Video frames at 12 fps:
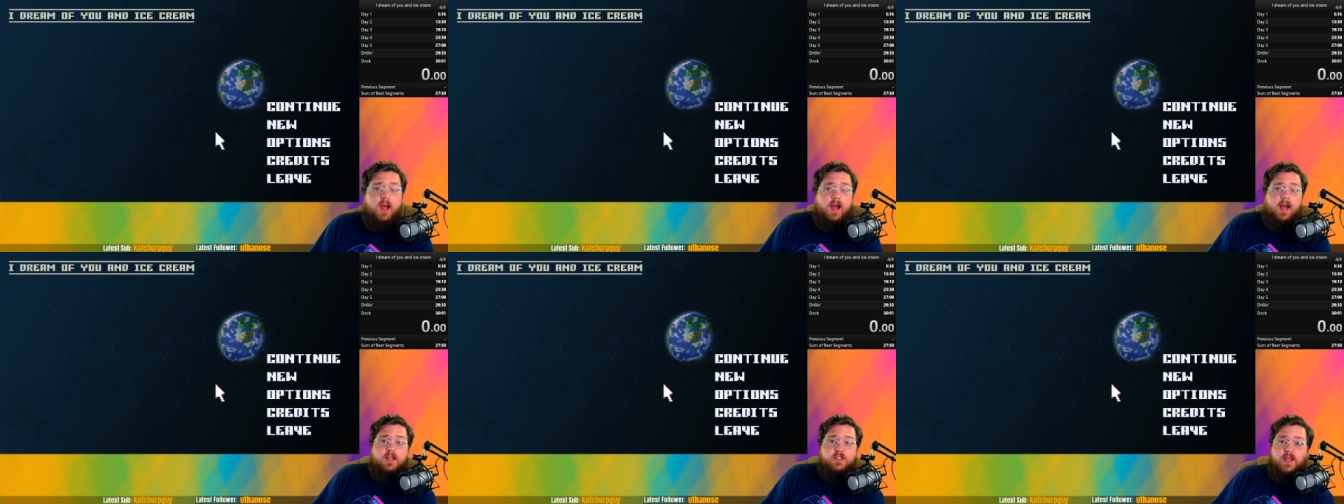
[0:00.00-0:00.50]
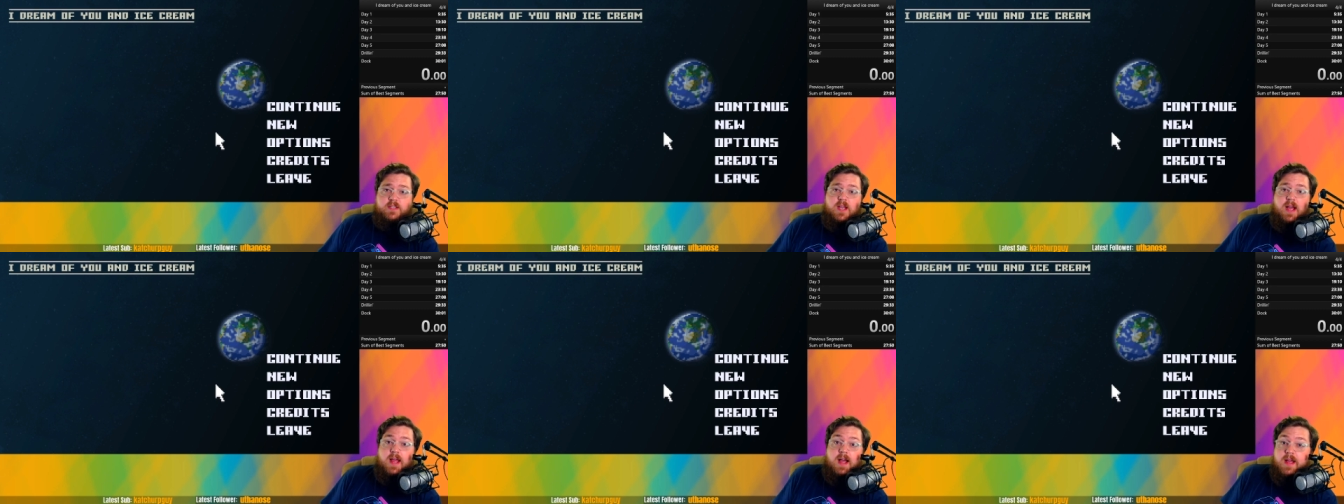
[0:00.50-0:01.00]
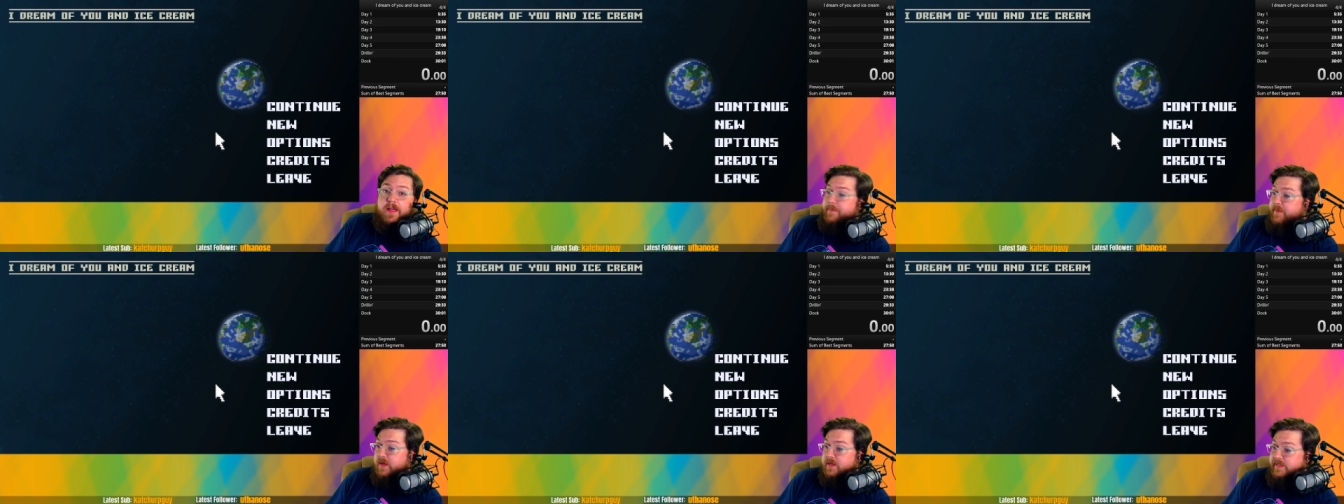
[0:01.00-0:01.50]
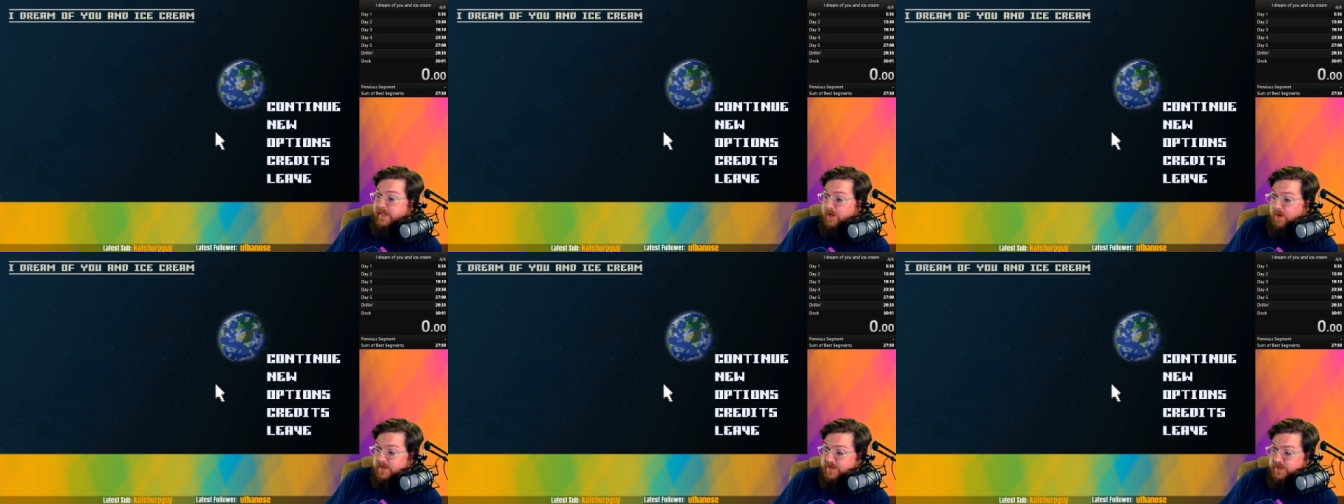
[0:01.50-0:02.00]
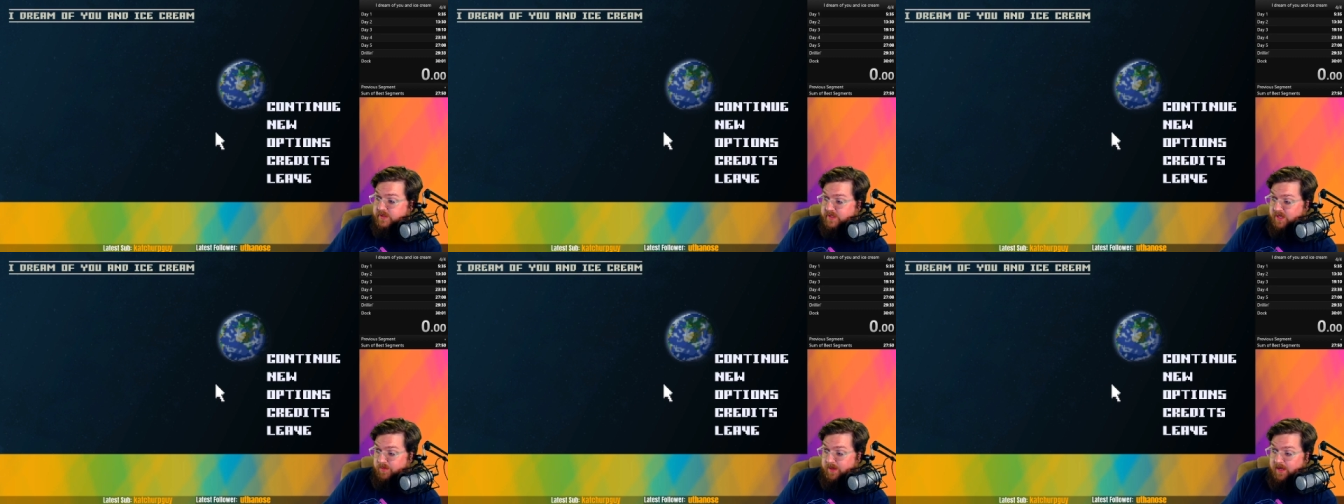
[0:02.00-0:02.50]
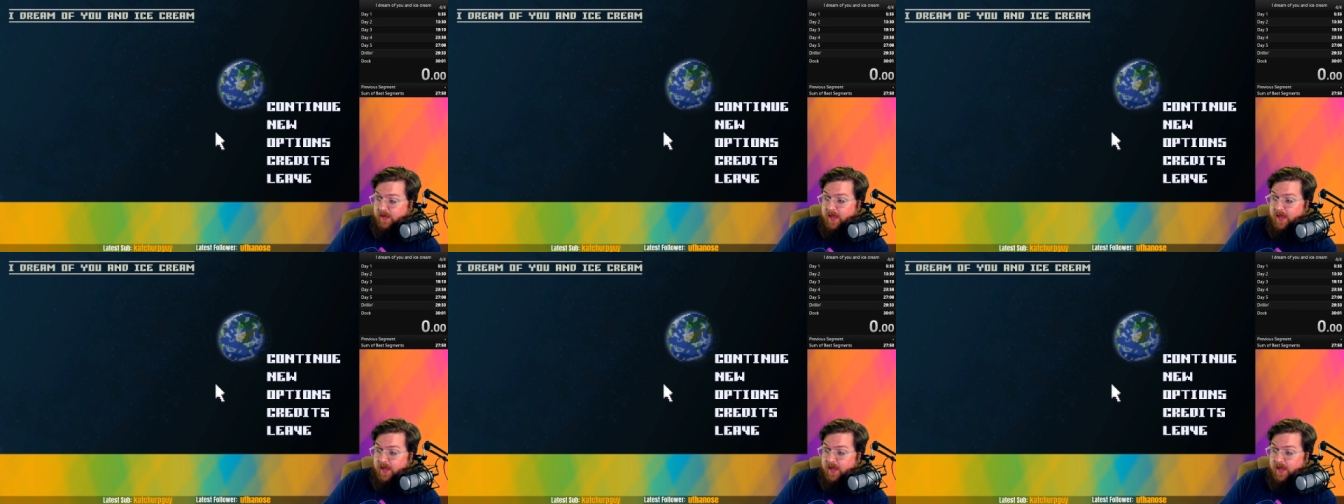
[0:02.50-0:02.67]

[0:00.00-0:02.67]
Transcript: Uh, so yes, hi, I am TRSCP,